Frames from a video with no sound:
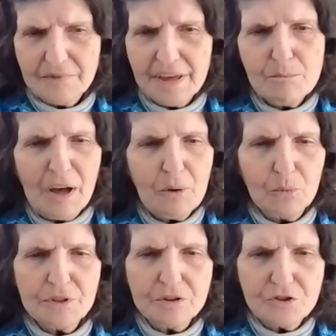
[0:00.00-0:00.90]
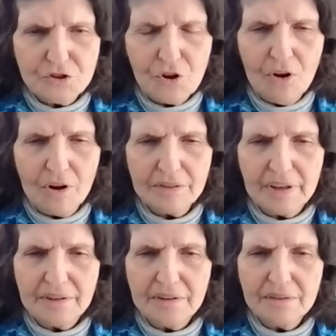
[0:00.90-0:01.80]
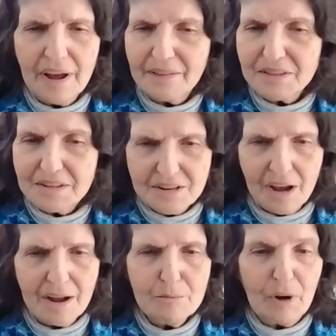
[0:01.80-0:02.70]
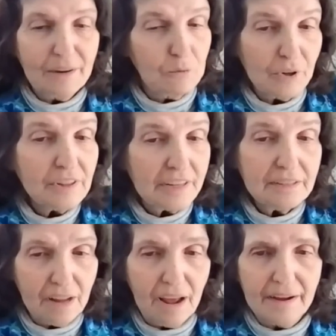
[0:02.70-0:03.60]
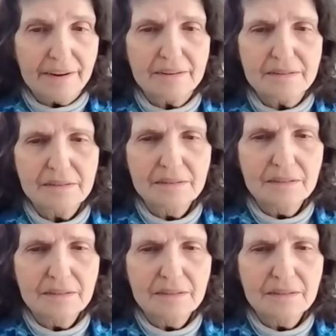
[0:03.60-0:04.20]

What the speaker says: came out with a song that at the time I really liked,